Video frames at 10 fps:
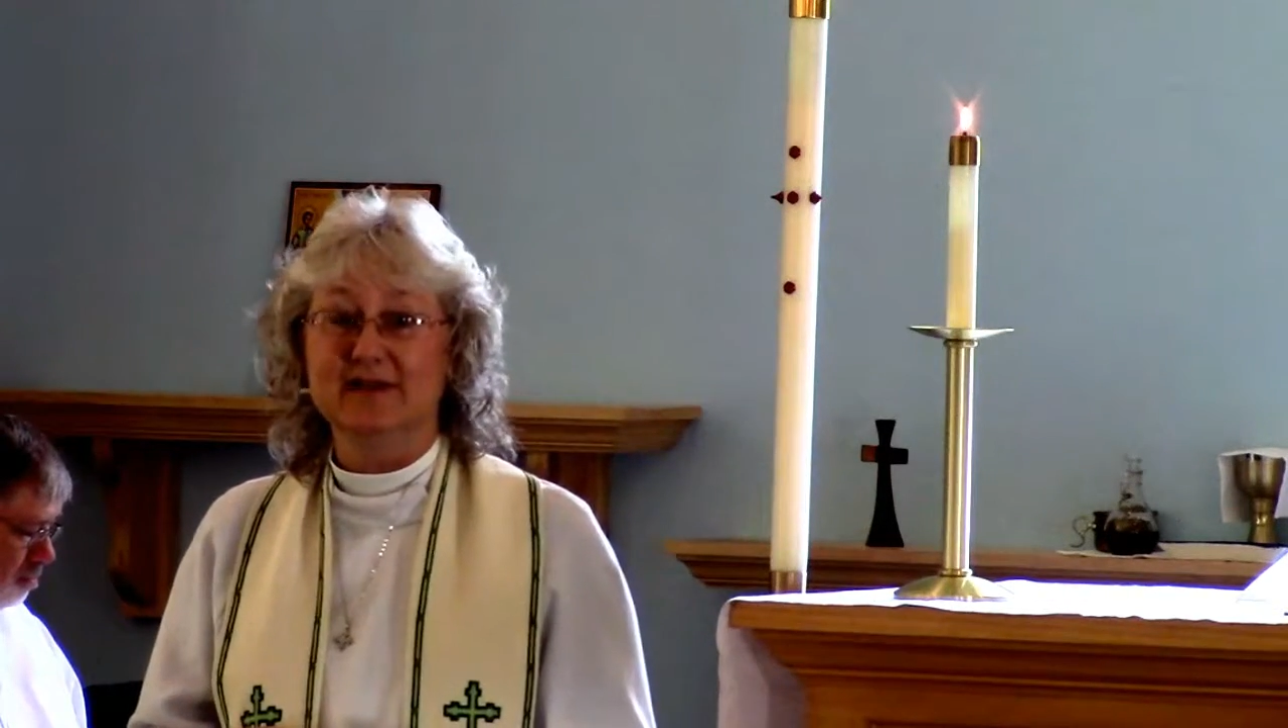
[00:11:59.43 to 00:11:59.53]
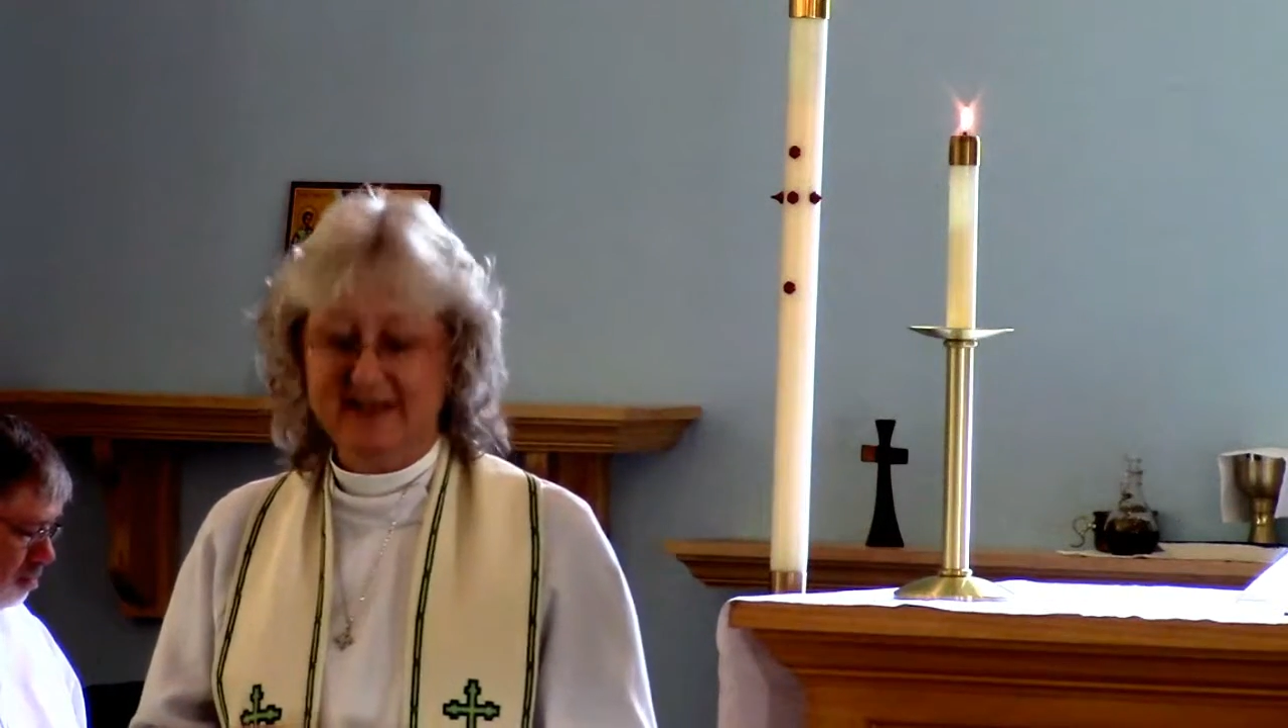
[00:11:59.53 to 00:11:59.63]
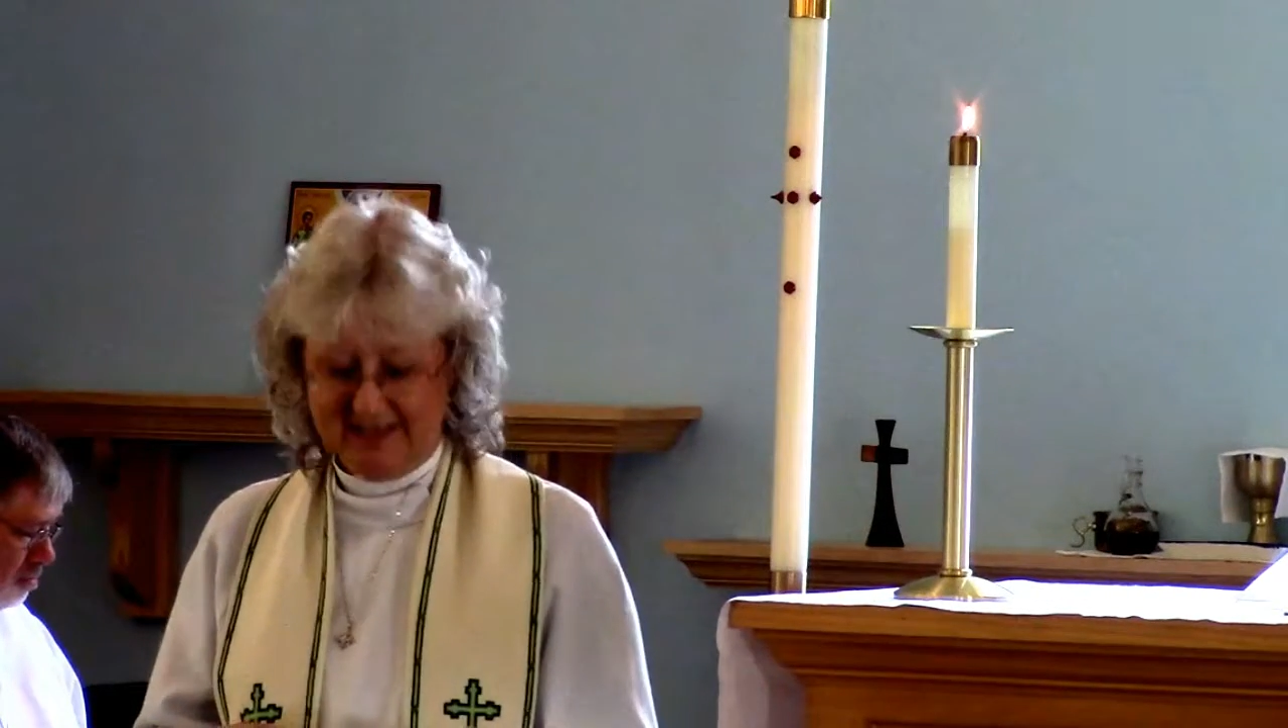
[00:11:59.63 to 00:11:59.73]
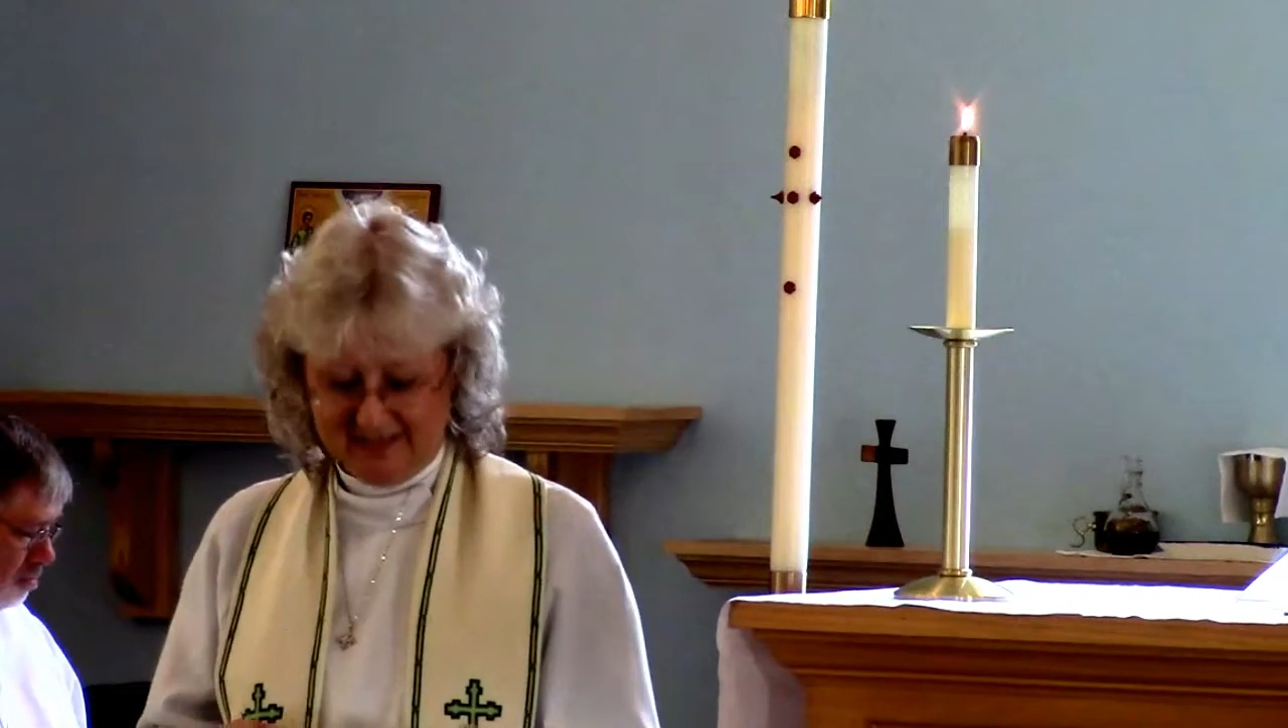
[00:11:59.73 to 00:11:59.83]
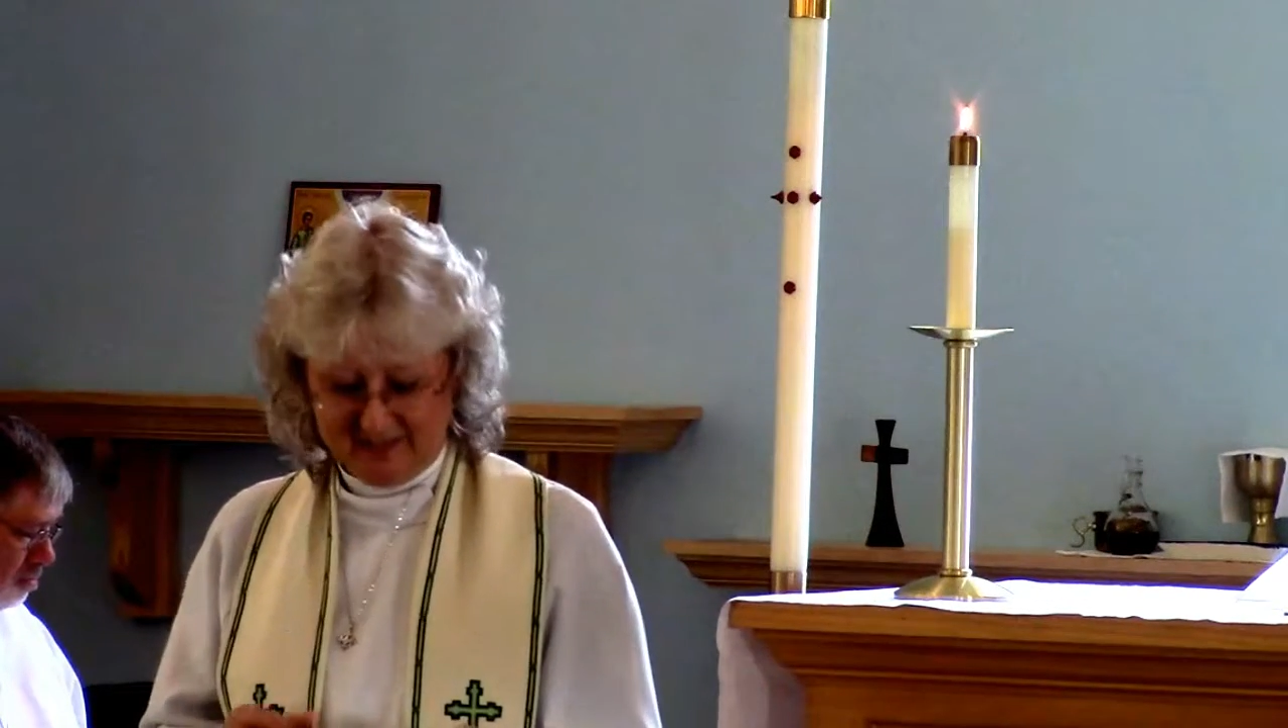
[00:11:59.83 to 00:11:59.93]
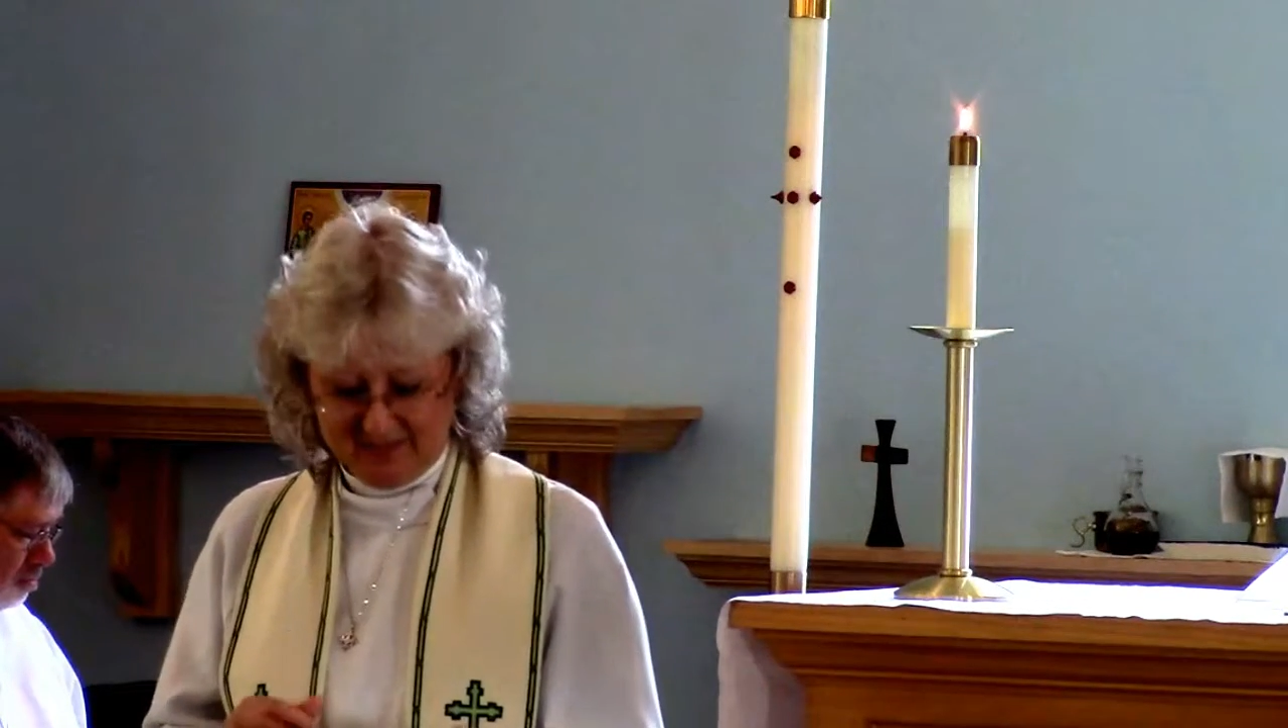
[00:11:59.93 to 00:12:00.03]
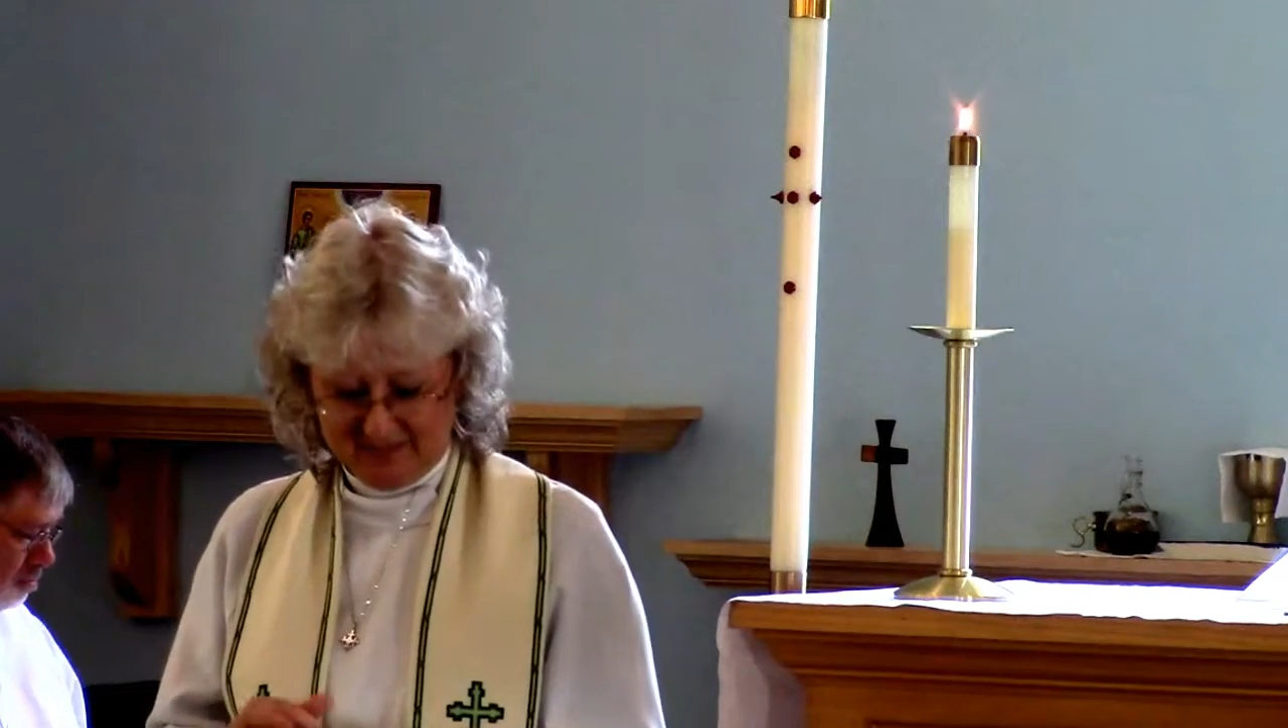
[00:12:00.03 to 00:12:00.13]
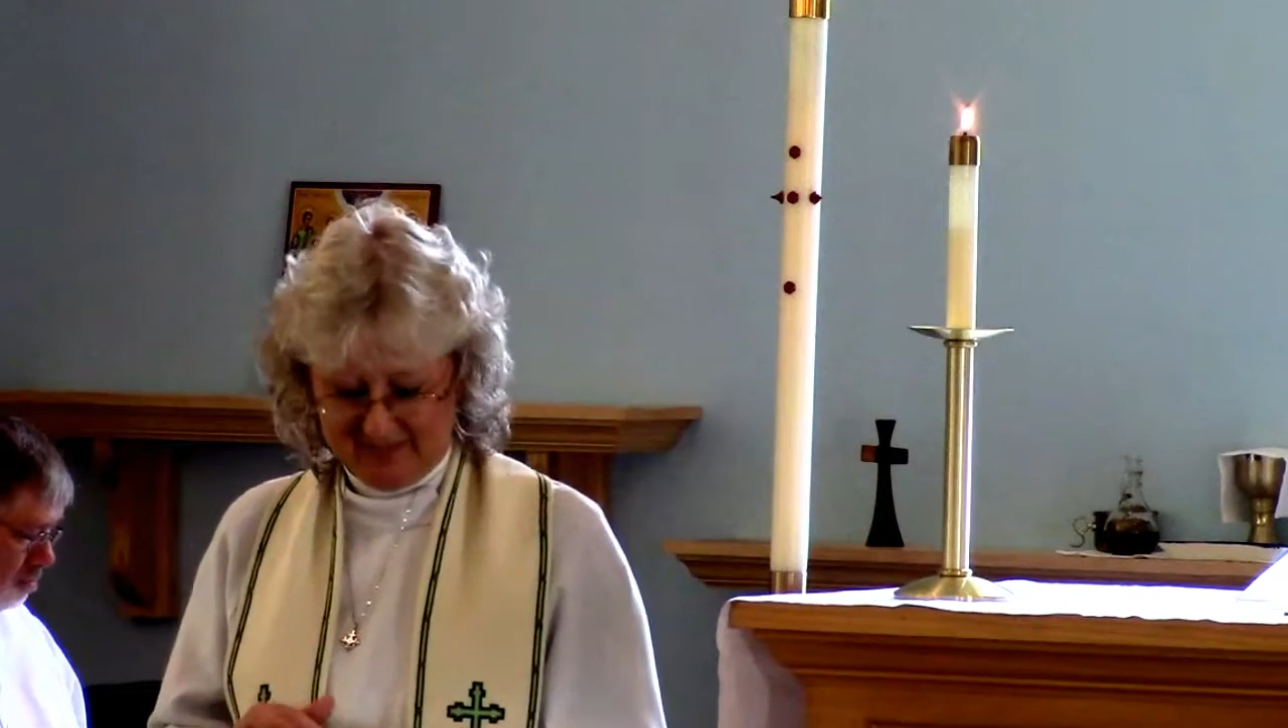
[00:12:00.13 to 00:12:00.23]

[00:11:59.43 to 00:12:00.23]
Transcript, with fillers: in Him.